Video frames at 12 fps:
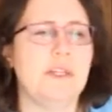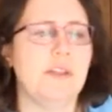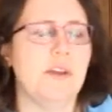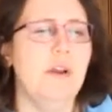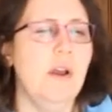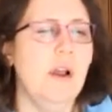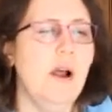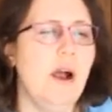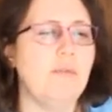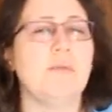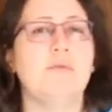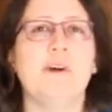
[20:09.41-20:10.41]
So
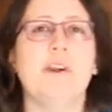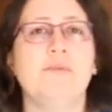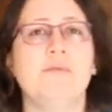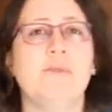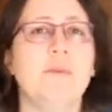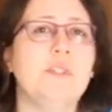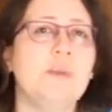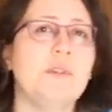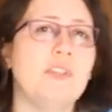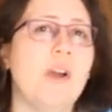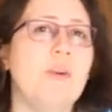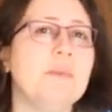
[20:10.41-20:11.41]
I've gone for 140,
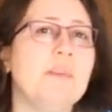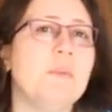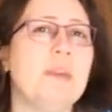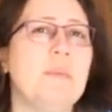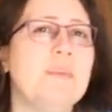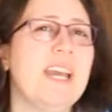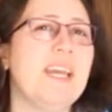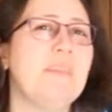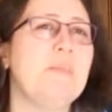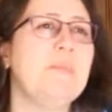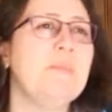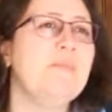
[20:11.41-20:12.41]
which I hope is going to be
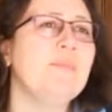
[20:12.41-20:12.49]
obtainable.